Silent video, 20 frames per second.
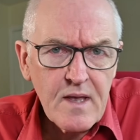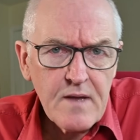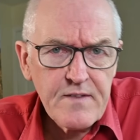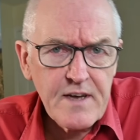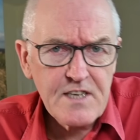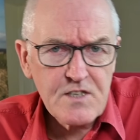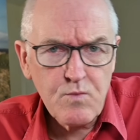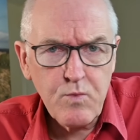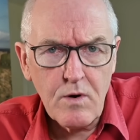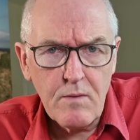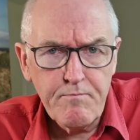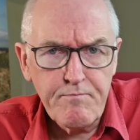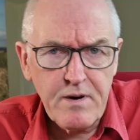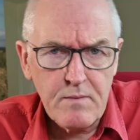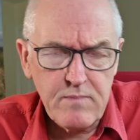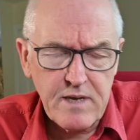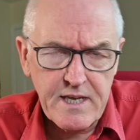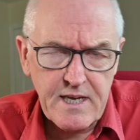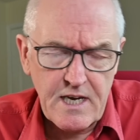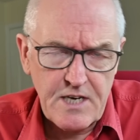That's one
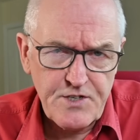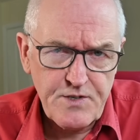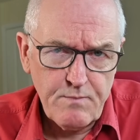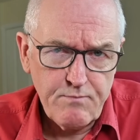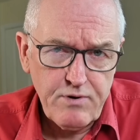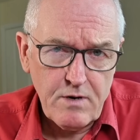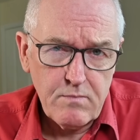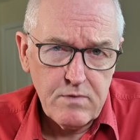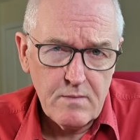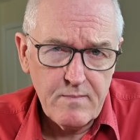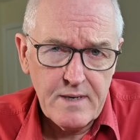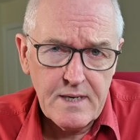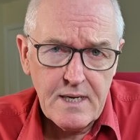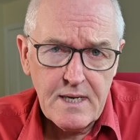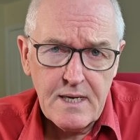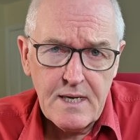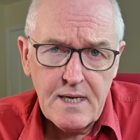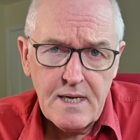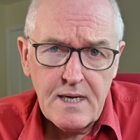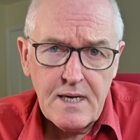publication problem.
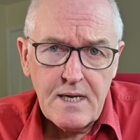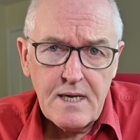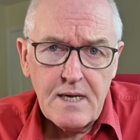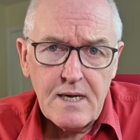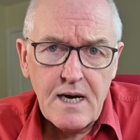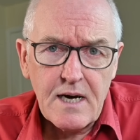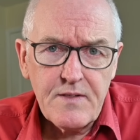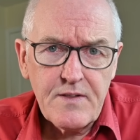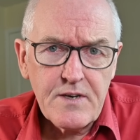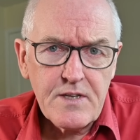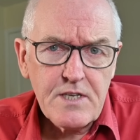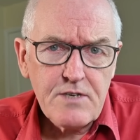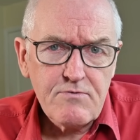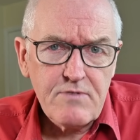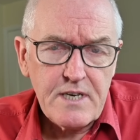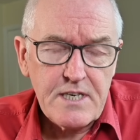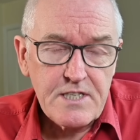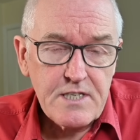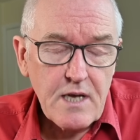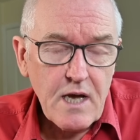And the
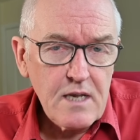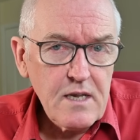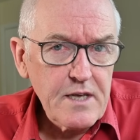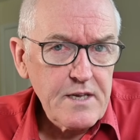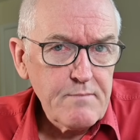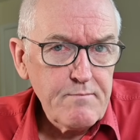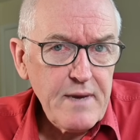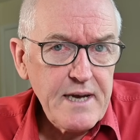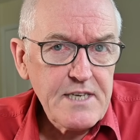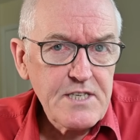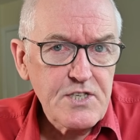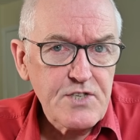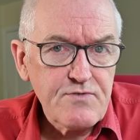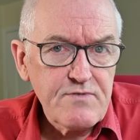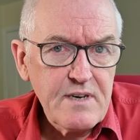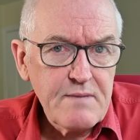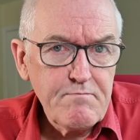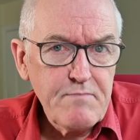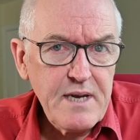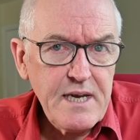other is a lot of
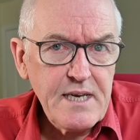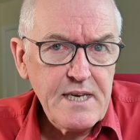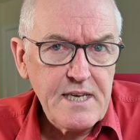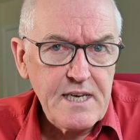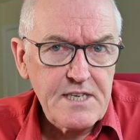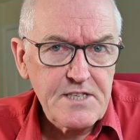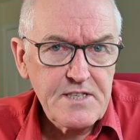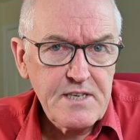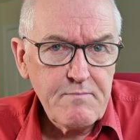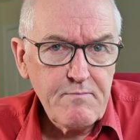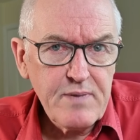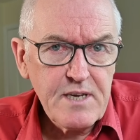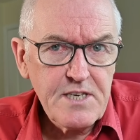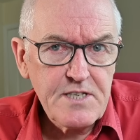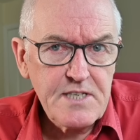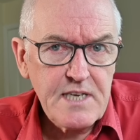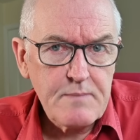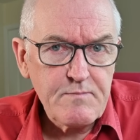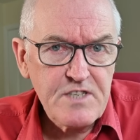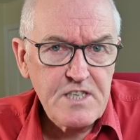mainstream media simply
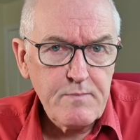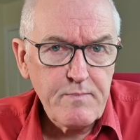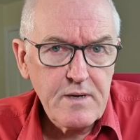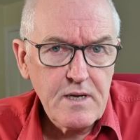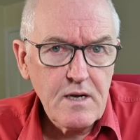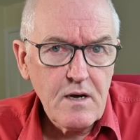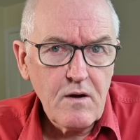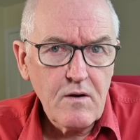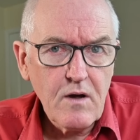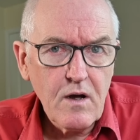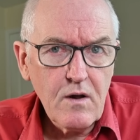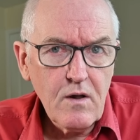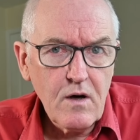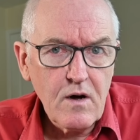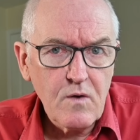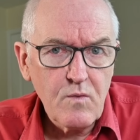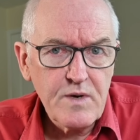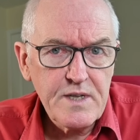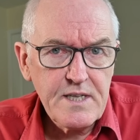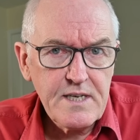seems to be going
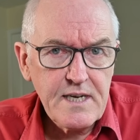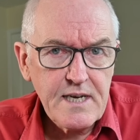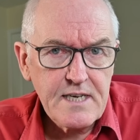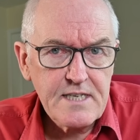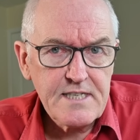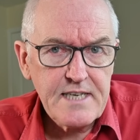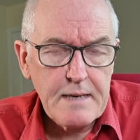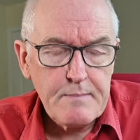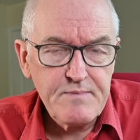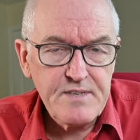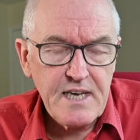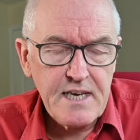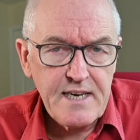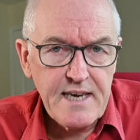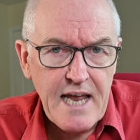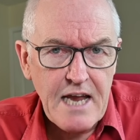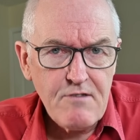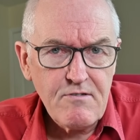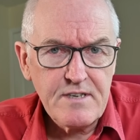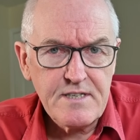along with the accepted
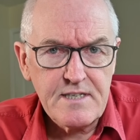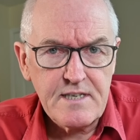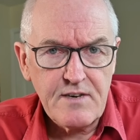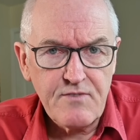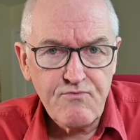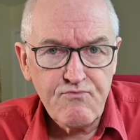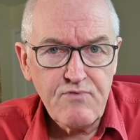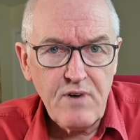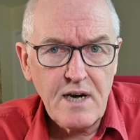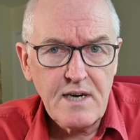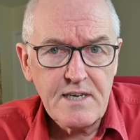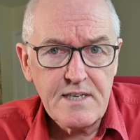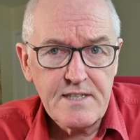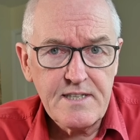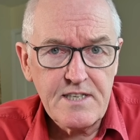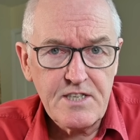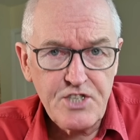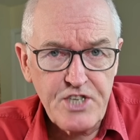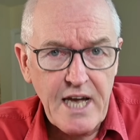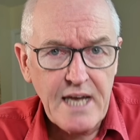narrative rather
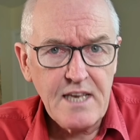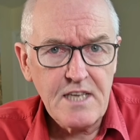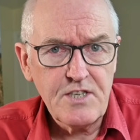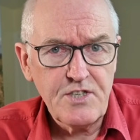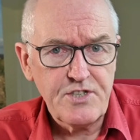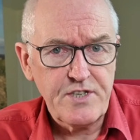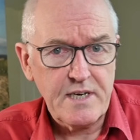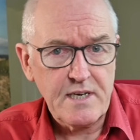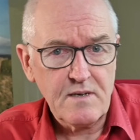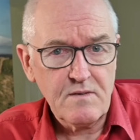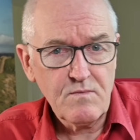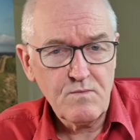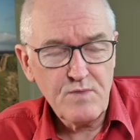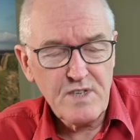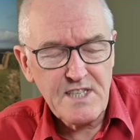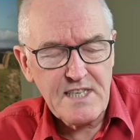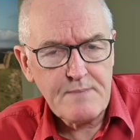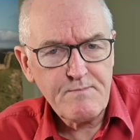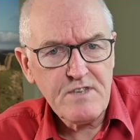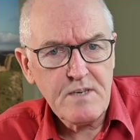than challenging.
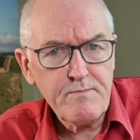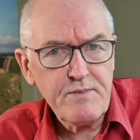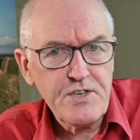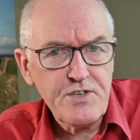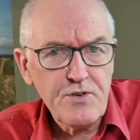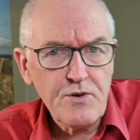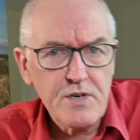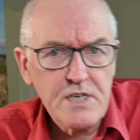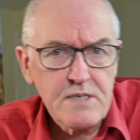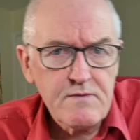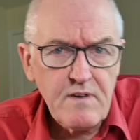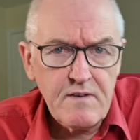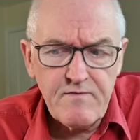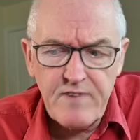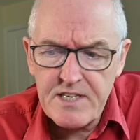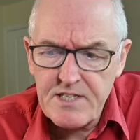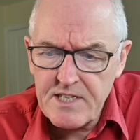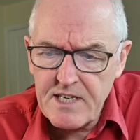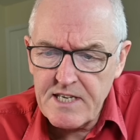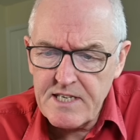We seem to be short of
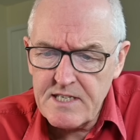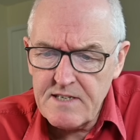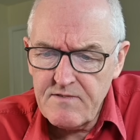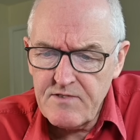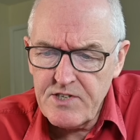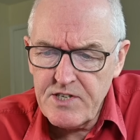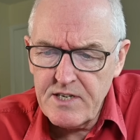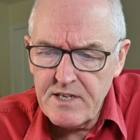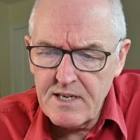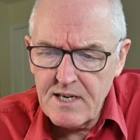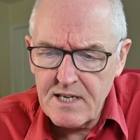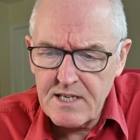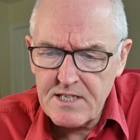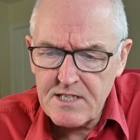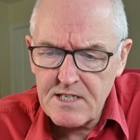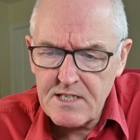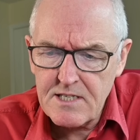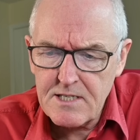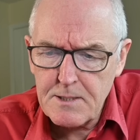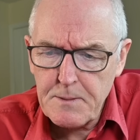investigative
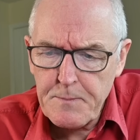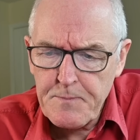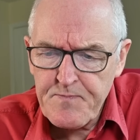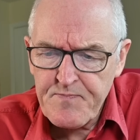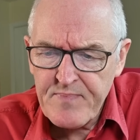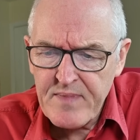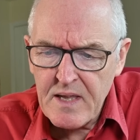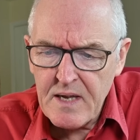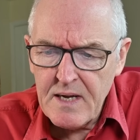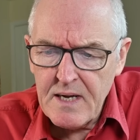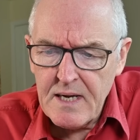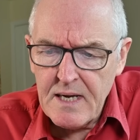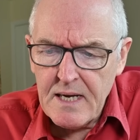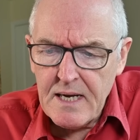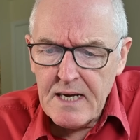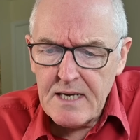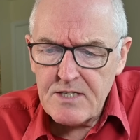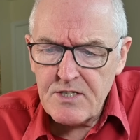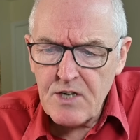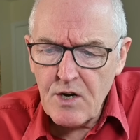journalists.
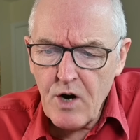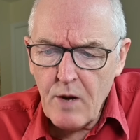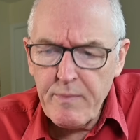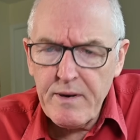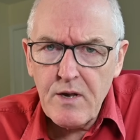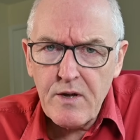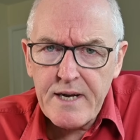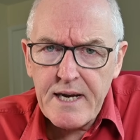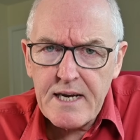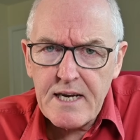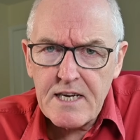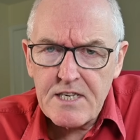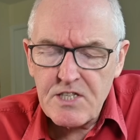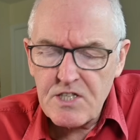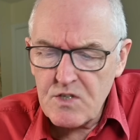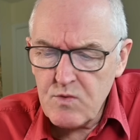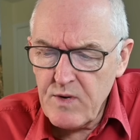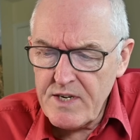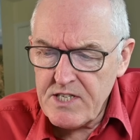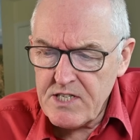So I'll be looking at a
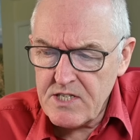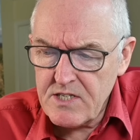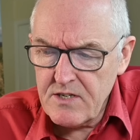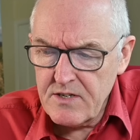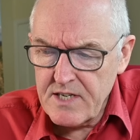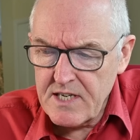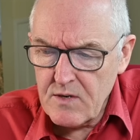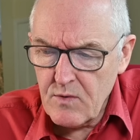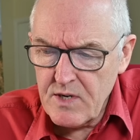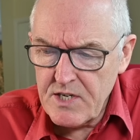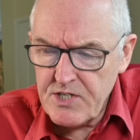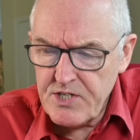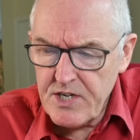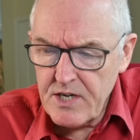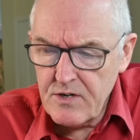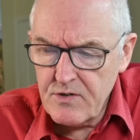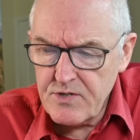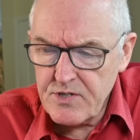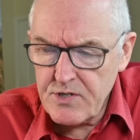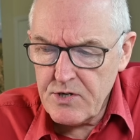Swiss study which
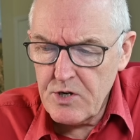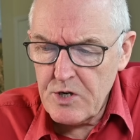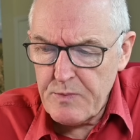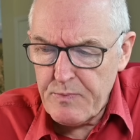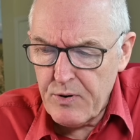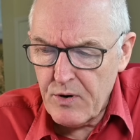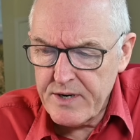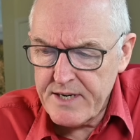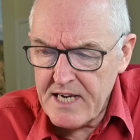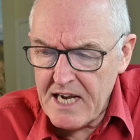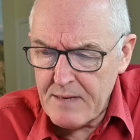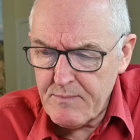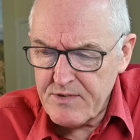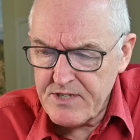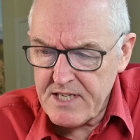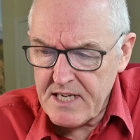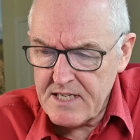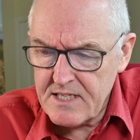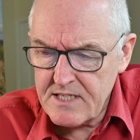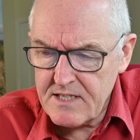shows
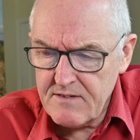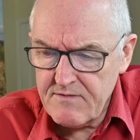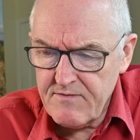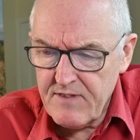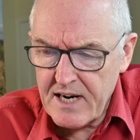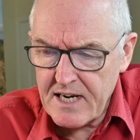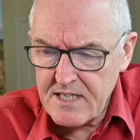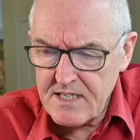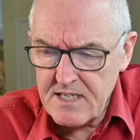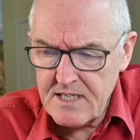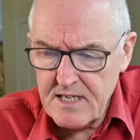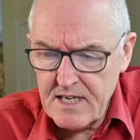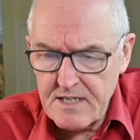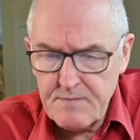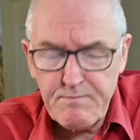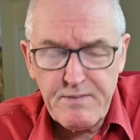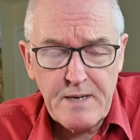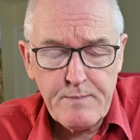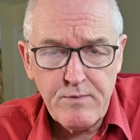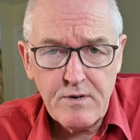2.8% of
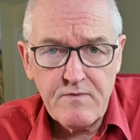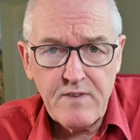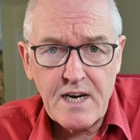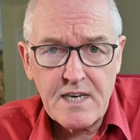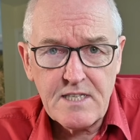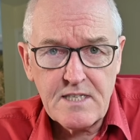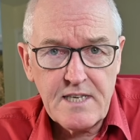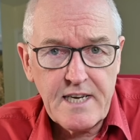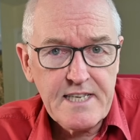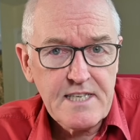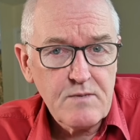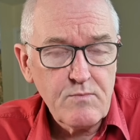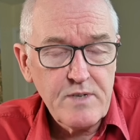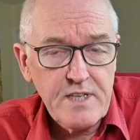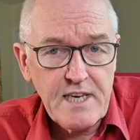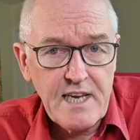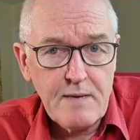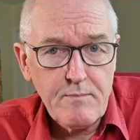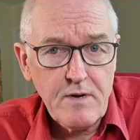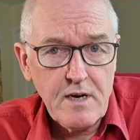vaccinate, people vaccinated
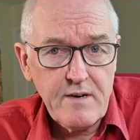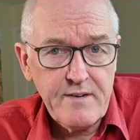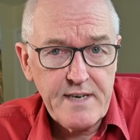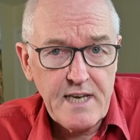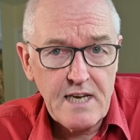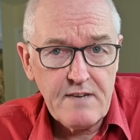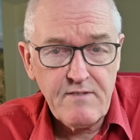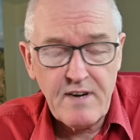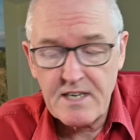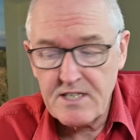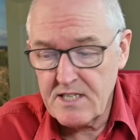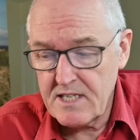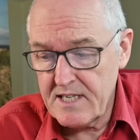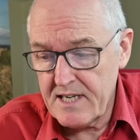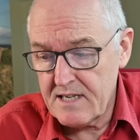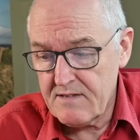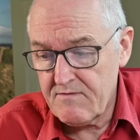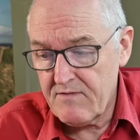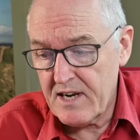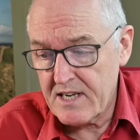with an mRNA vaccine
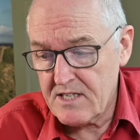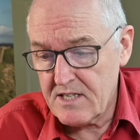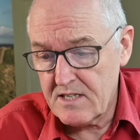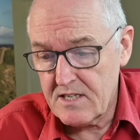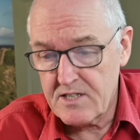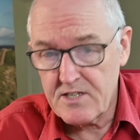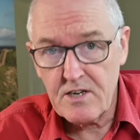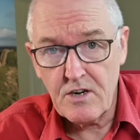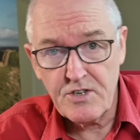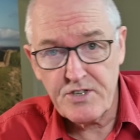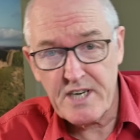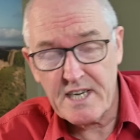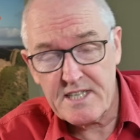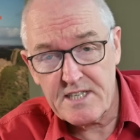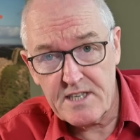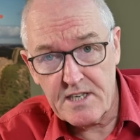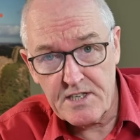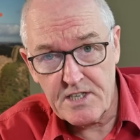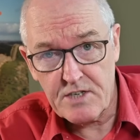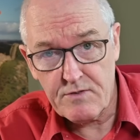had vaccine
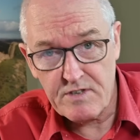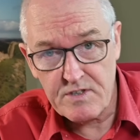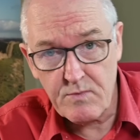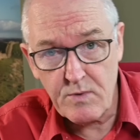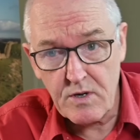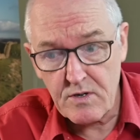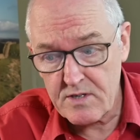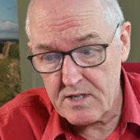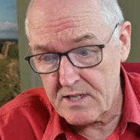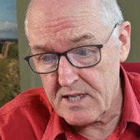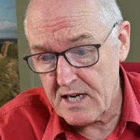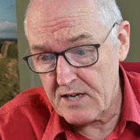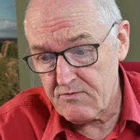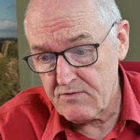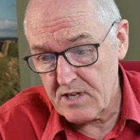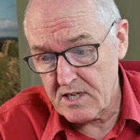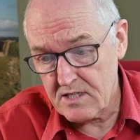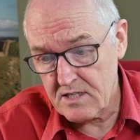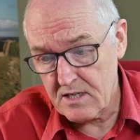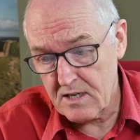associated injuries. We looked at that
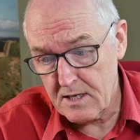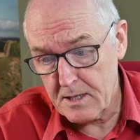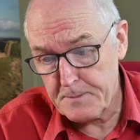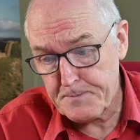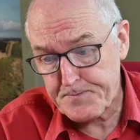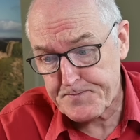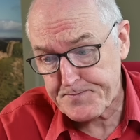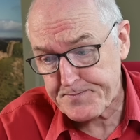recently.